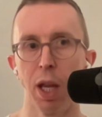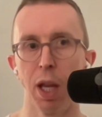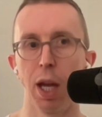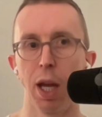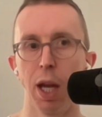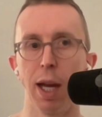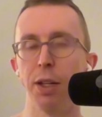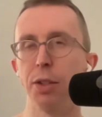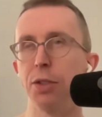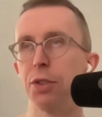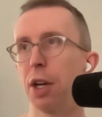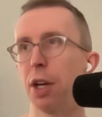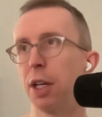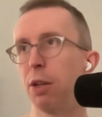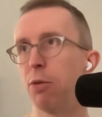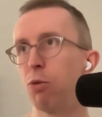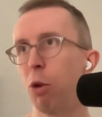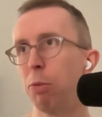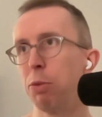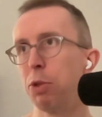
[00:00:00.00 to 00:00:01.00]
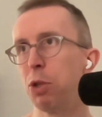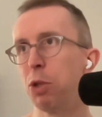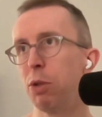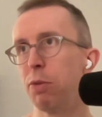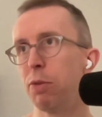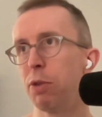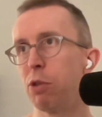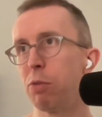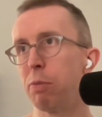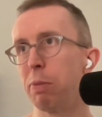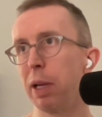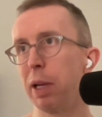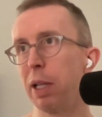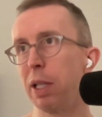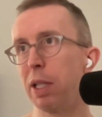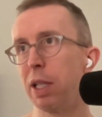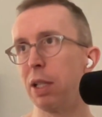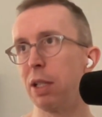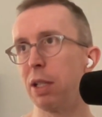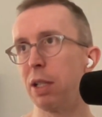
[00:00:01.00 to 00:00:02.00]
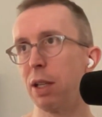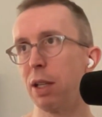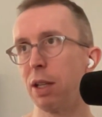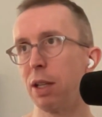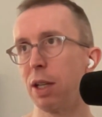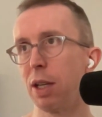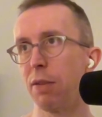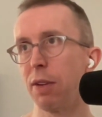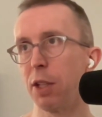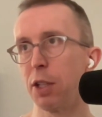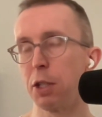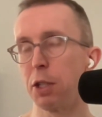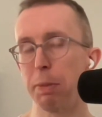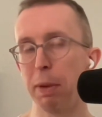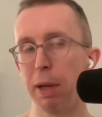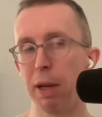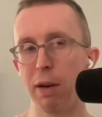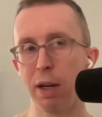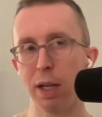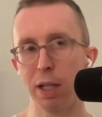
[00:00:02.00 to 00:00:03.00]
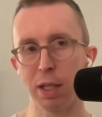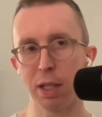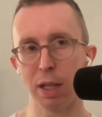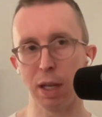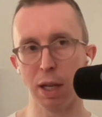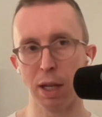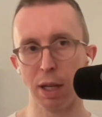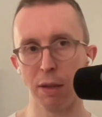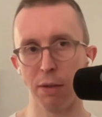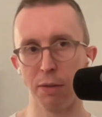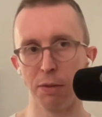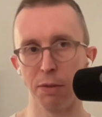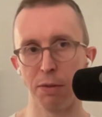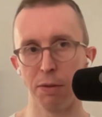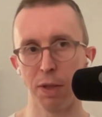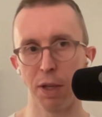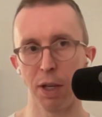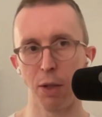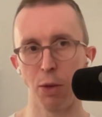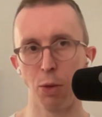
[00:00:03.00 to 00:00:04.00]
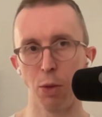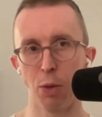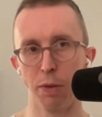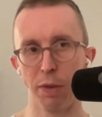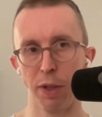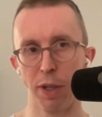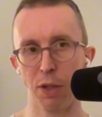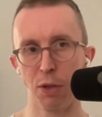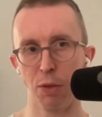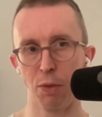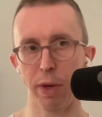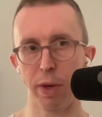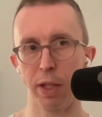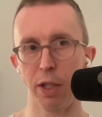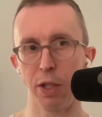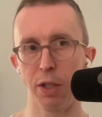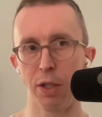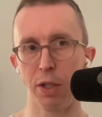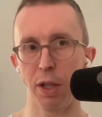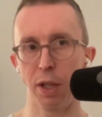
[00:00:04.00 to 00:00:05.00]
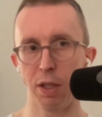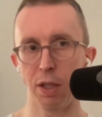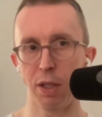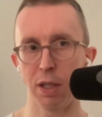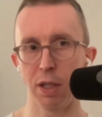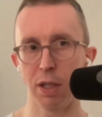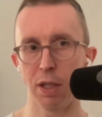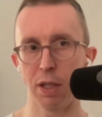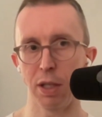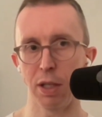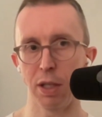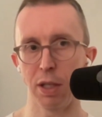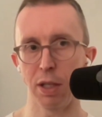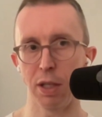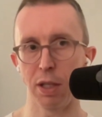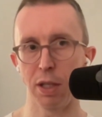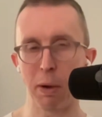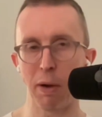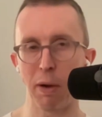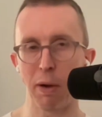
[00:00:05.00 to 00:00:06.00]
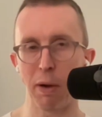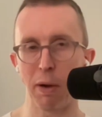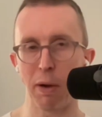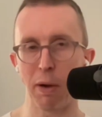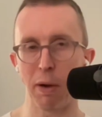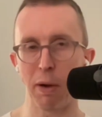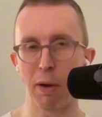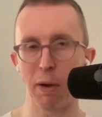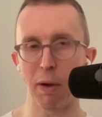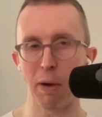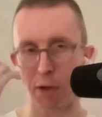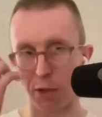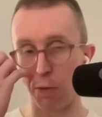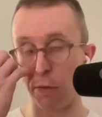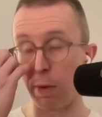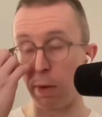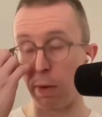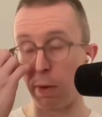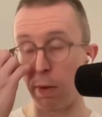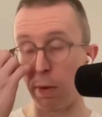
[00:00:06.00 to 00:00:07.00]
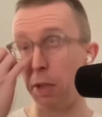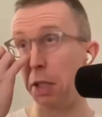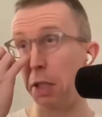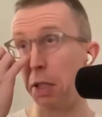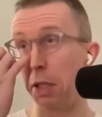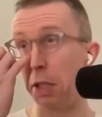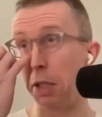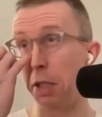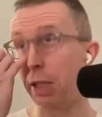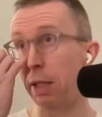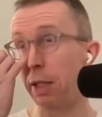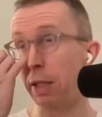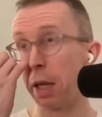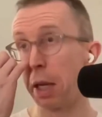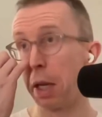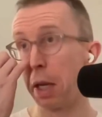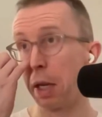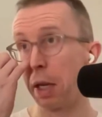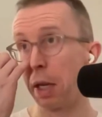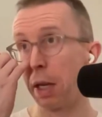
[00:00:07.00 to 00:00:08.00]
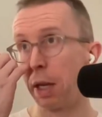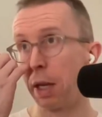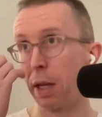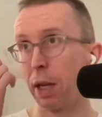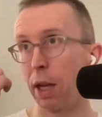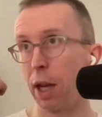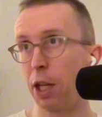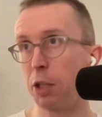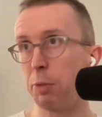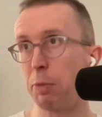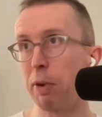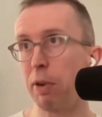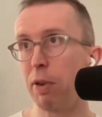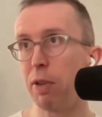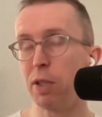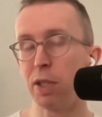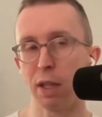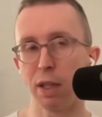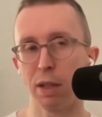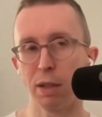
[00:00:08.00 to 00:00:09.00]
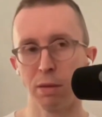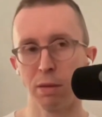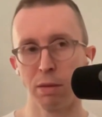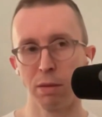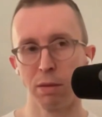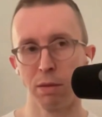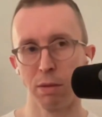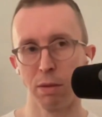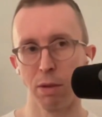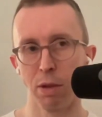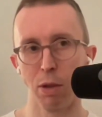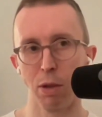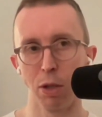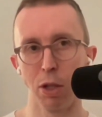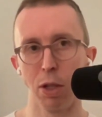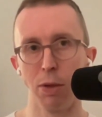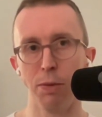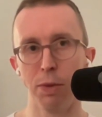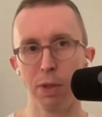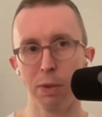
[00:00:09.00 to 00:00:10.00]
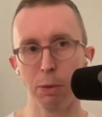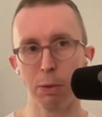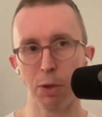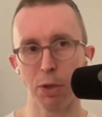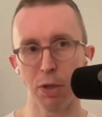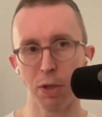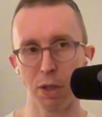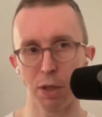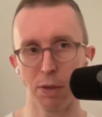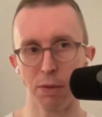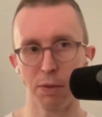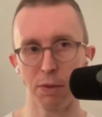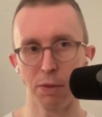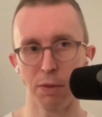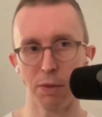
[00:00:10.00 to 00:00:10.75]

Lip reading: And it robs you of your ability to kind of experience life in all of its richness. And sometimes experiencing life in its richness means experiencing uncomfortable stuff,